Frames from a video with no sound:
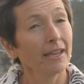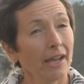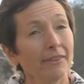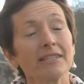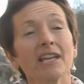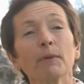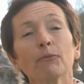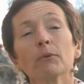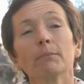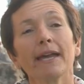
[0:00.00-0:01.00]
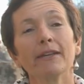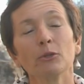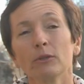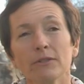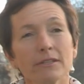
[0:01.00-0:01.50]
and that's coming from a man
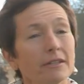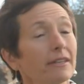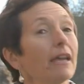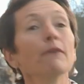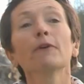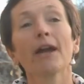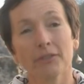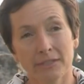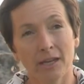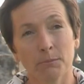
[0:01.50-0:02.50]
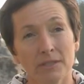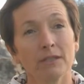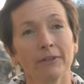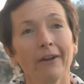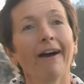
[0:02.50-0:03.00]
who had visited every other South
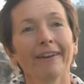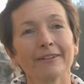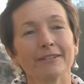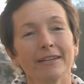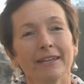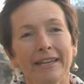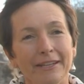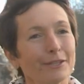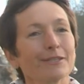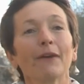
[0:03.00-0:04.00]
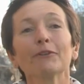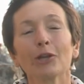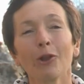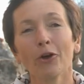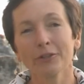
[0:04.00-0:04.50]
Pacific island. He'd discovered
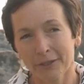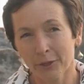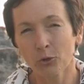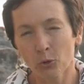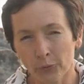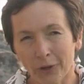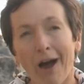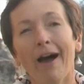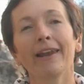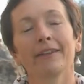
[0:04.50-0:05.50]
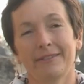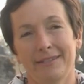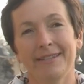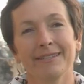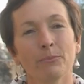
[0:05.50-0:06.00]
the lot. Norfolk
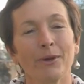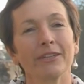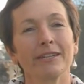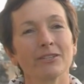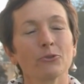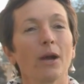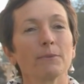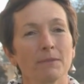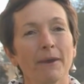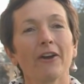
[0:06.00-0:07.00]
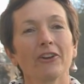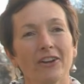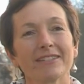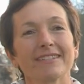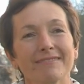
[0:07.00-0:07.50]
Island is the one that he describes as paradise.